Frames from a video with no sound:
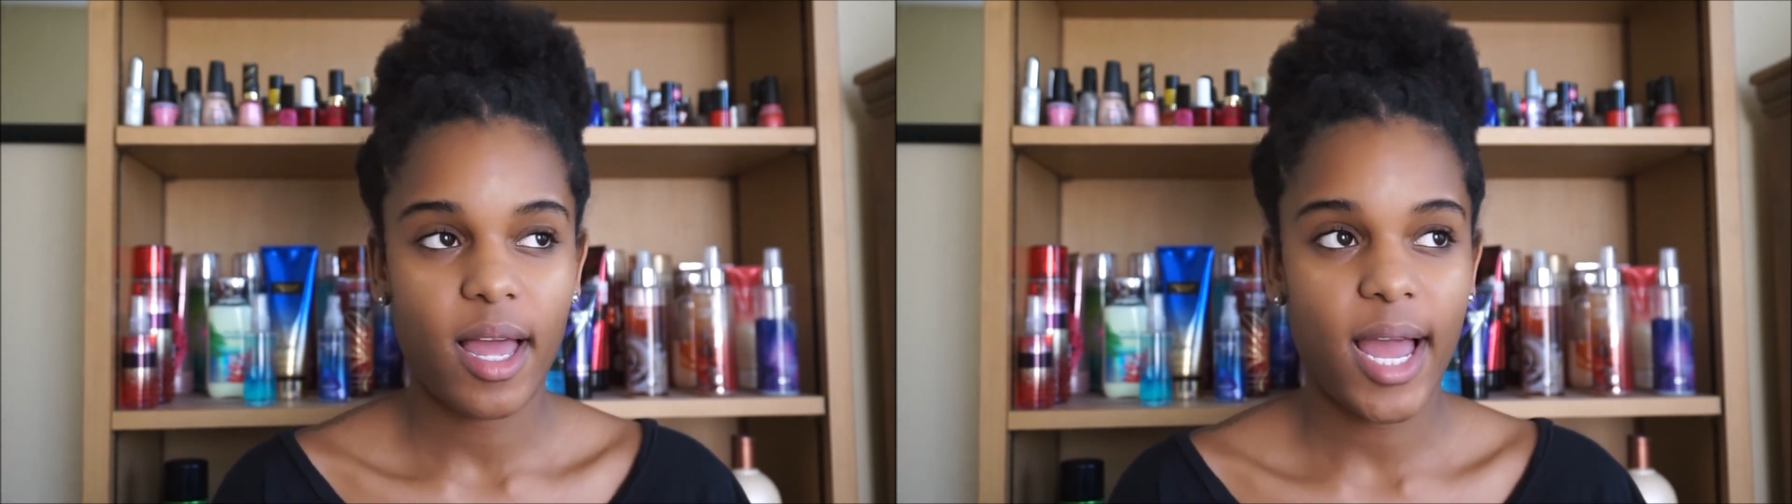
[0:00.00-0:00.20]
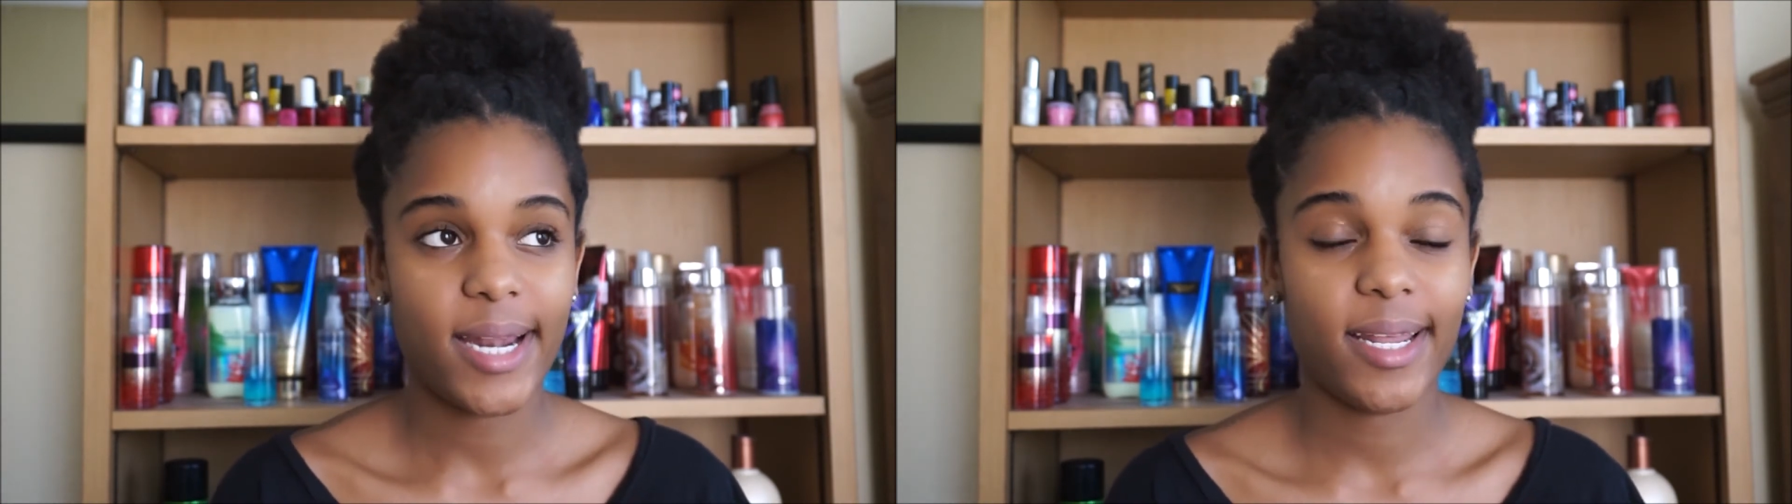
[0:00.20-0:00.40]

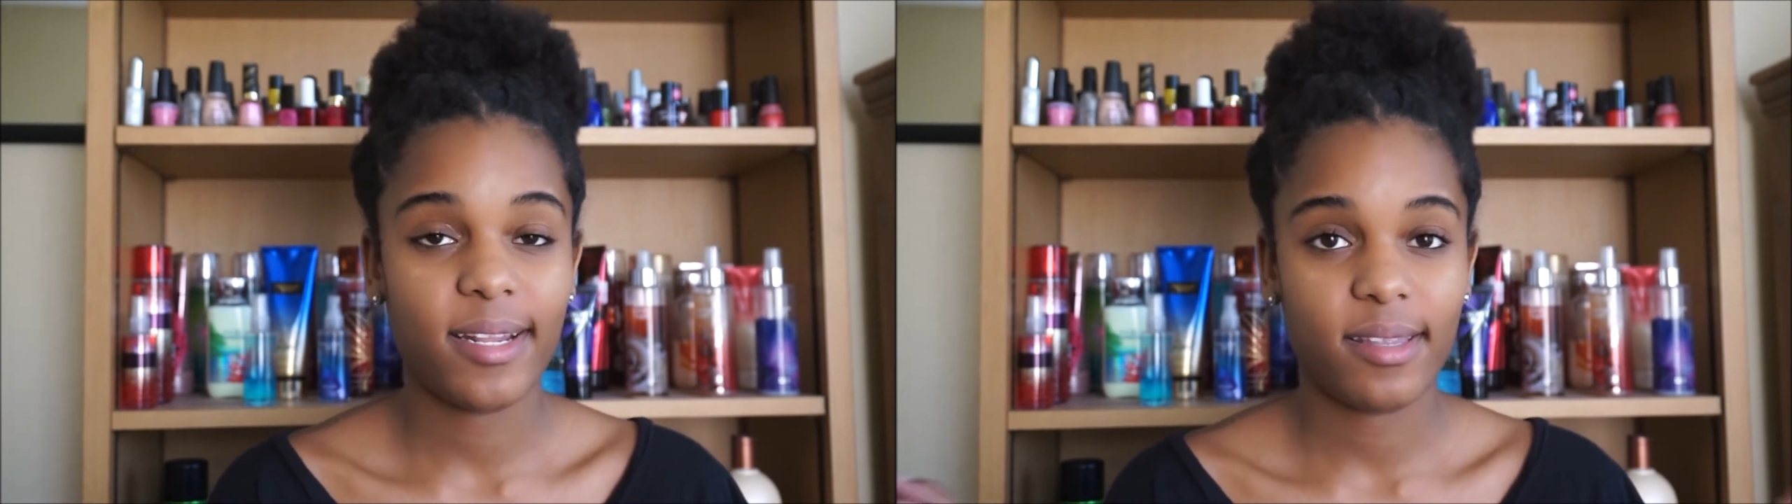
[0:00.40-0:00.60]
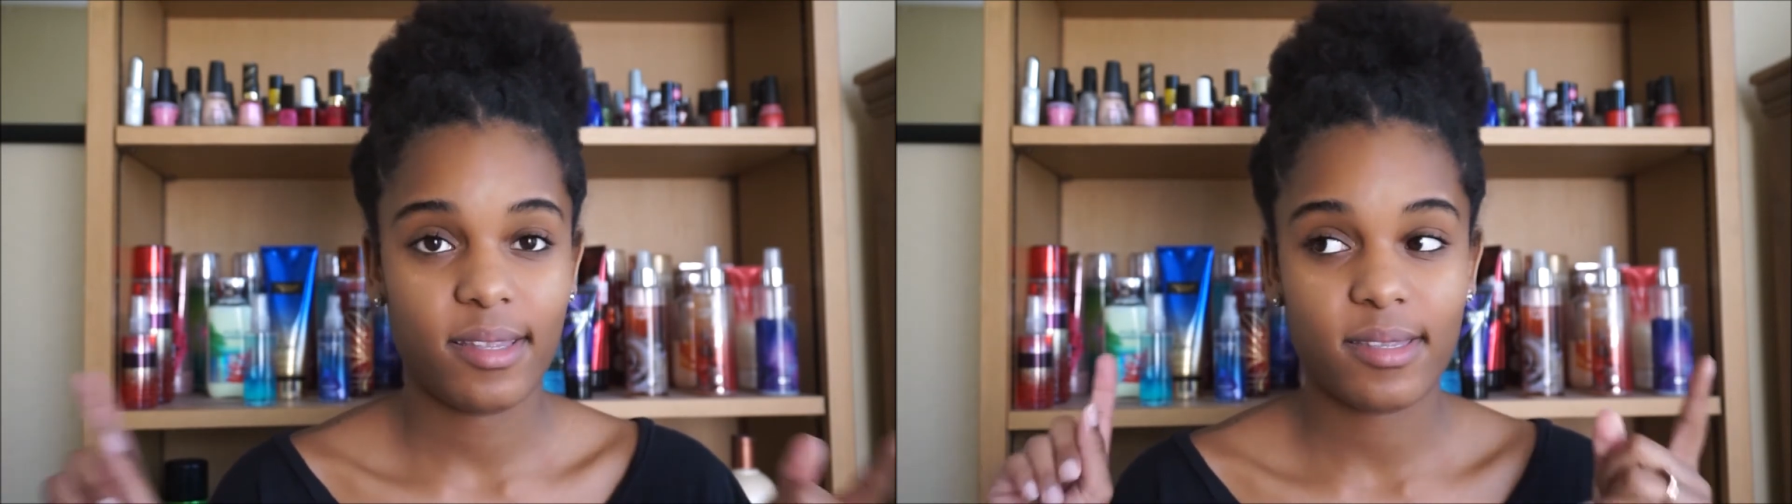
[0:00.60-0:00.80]
And
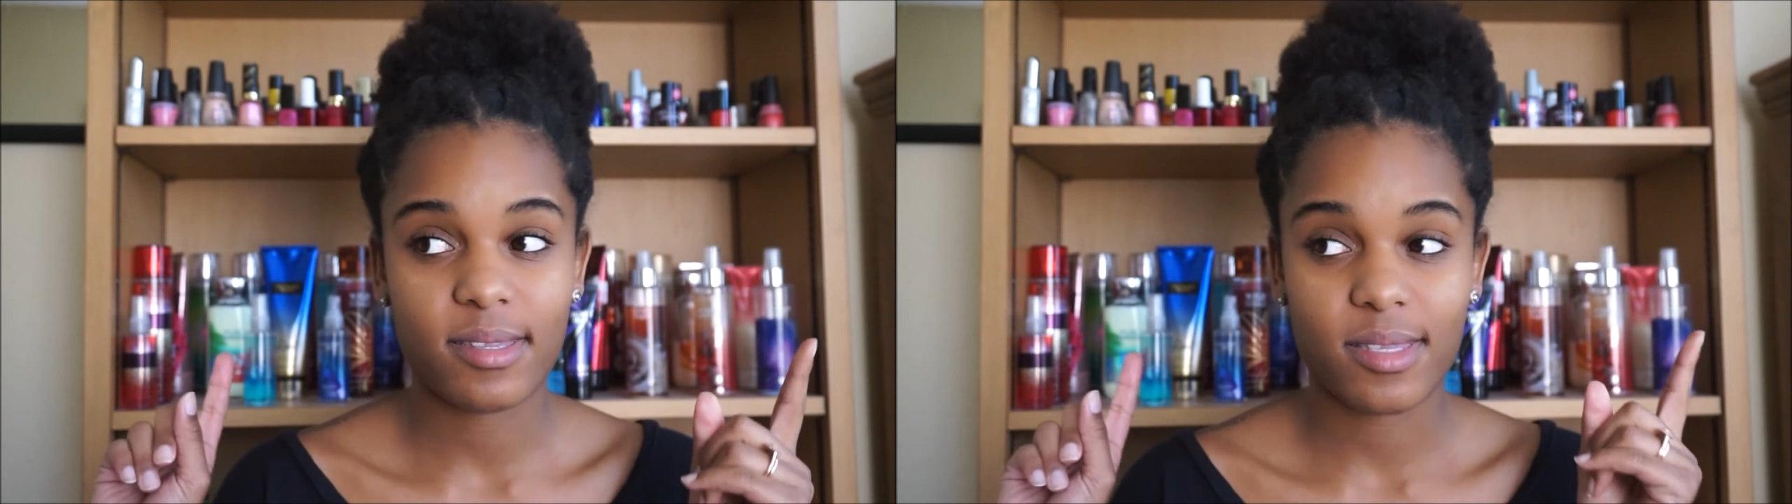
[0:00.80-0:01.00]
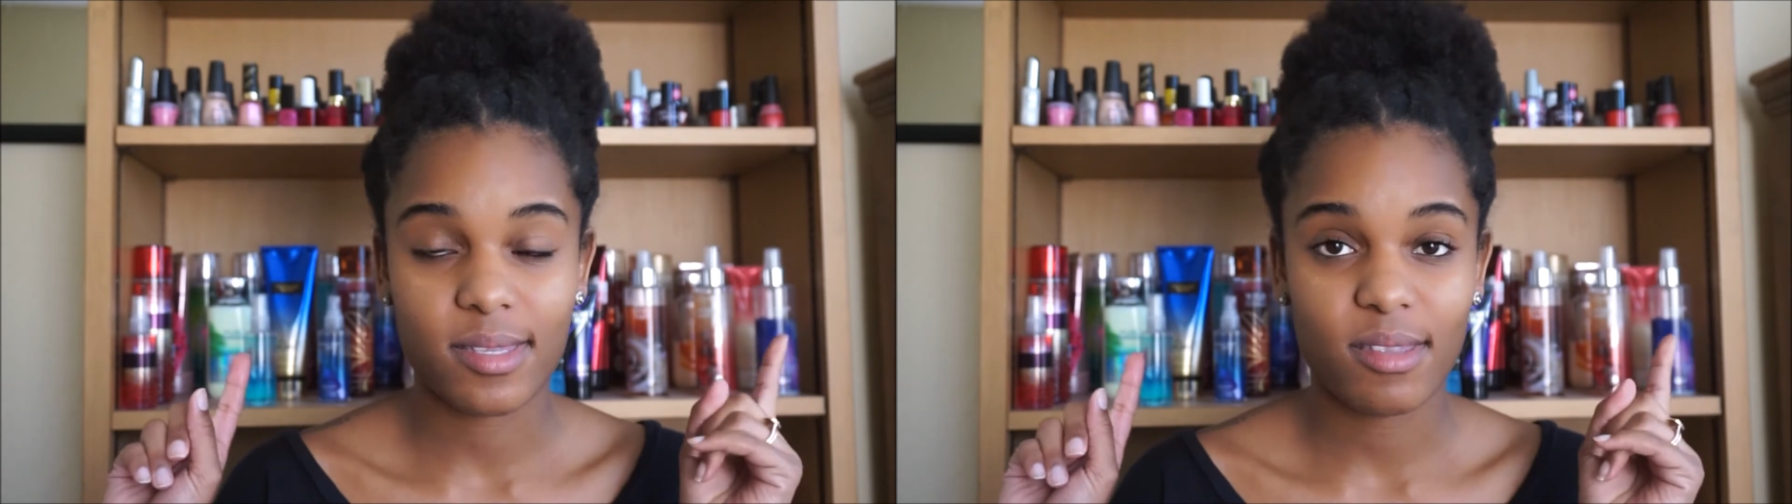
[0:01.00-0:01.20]
then
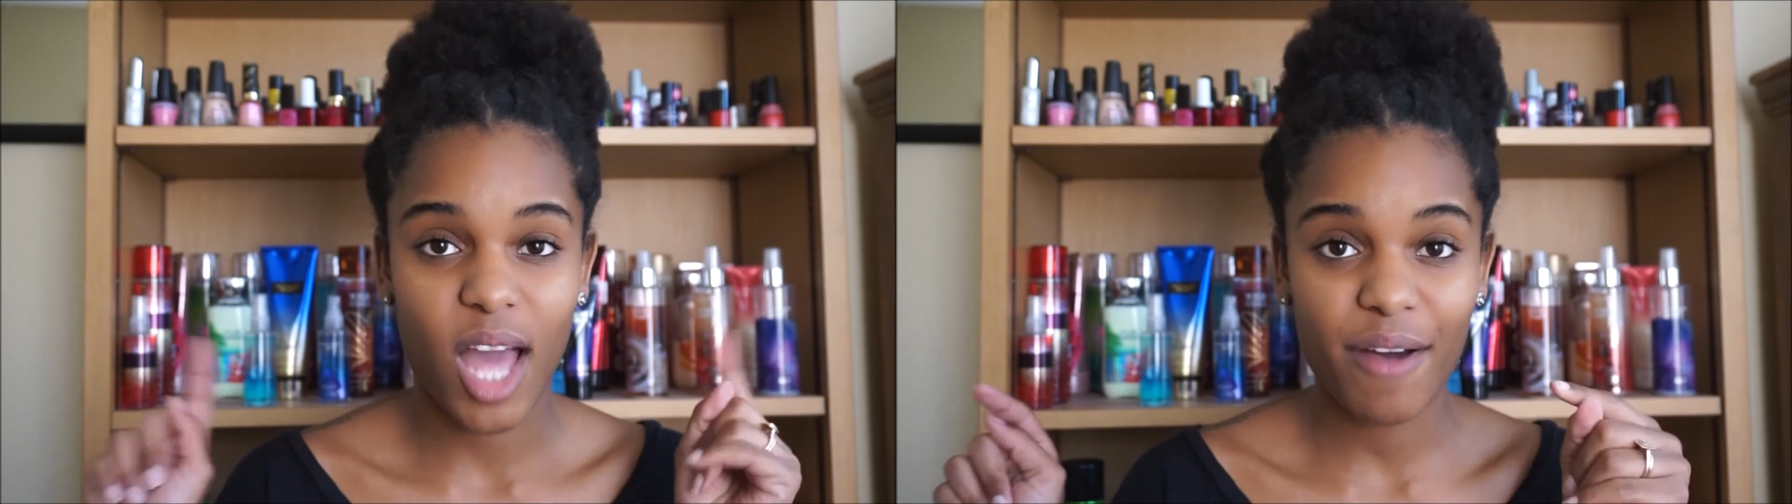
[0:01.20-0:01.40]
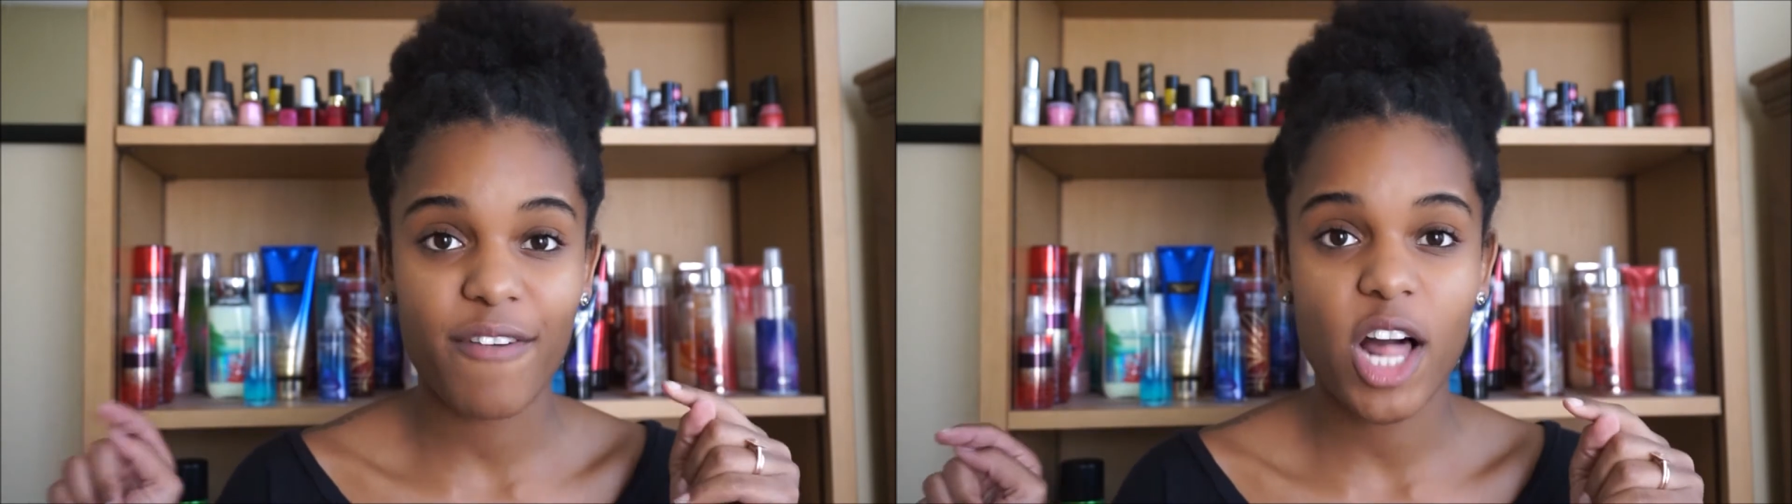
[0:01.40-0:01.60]

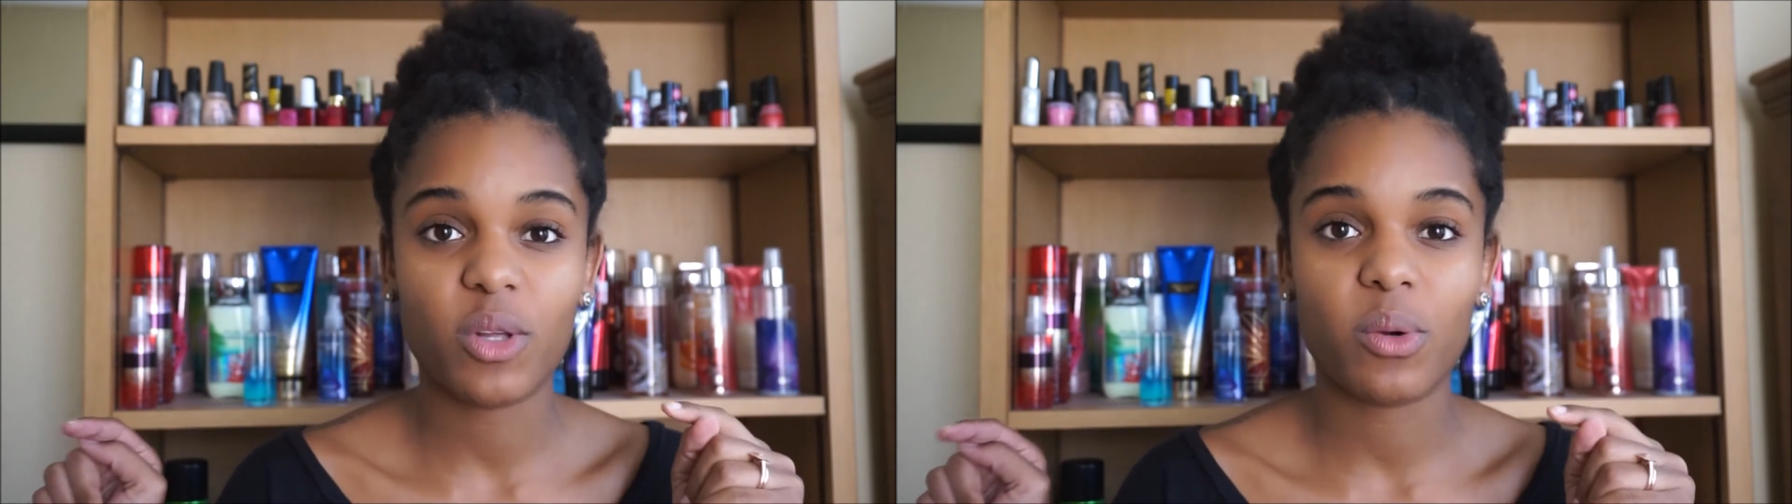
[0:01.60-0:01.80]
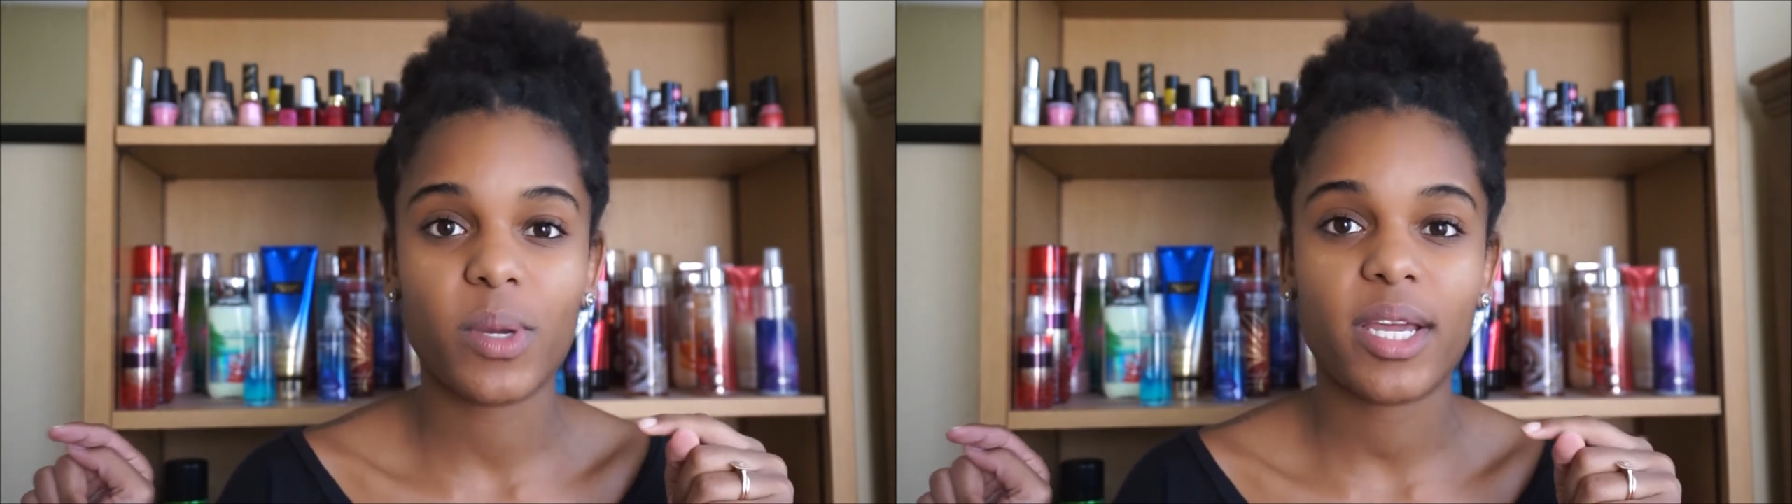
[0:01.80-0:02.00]
that
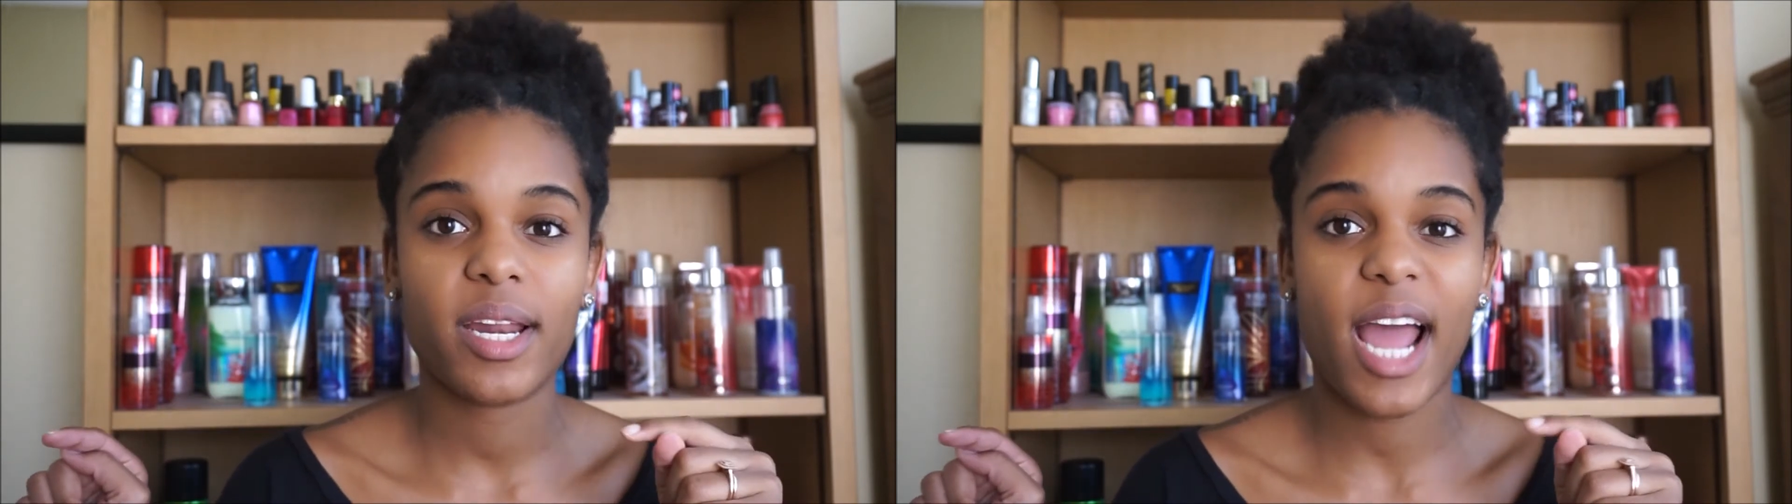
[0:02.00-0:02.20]
following weekend,